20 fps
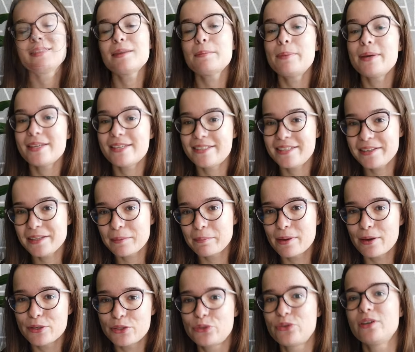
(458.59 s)
The best thing
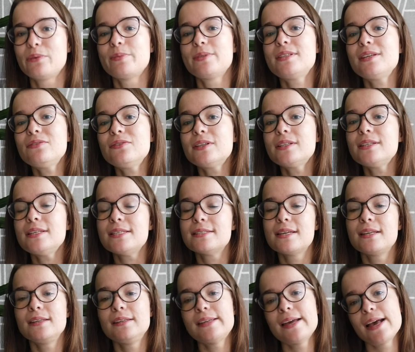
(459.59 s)
about Tram 7 is
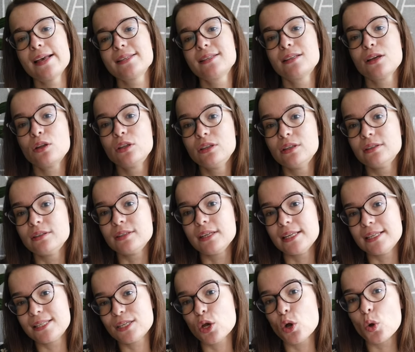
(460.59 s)
that it has
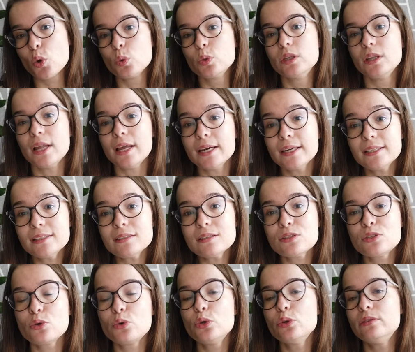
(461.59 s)
its own
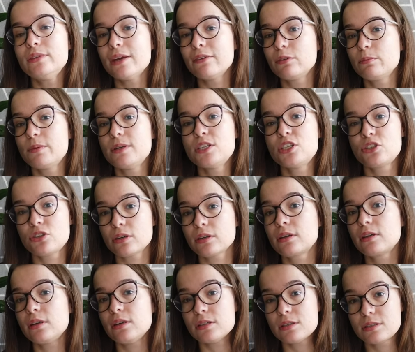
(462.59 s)
line, so you'll never be
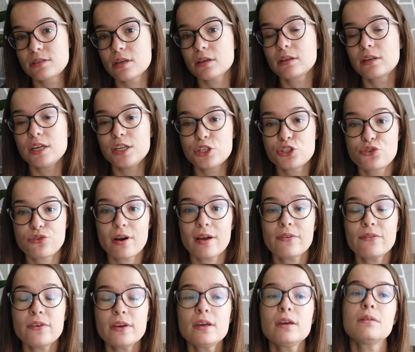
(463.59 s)
stuck in
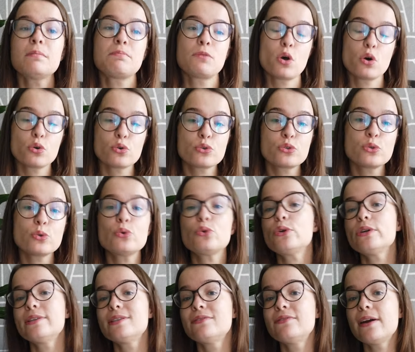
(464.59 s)
traffic.
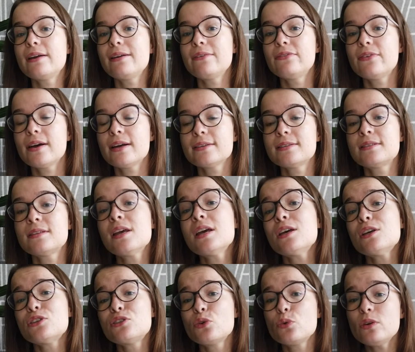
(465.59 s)
Also, it's very fast,
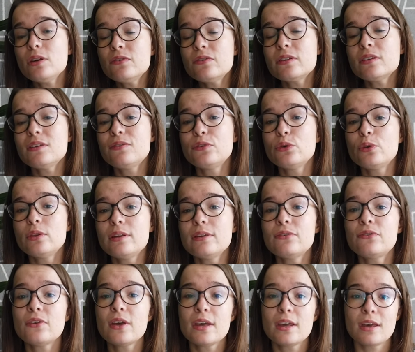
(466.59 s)
so even if you
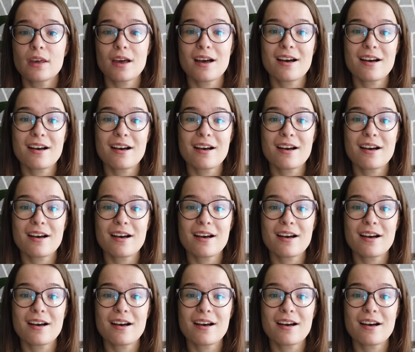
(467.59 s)
live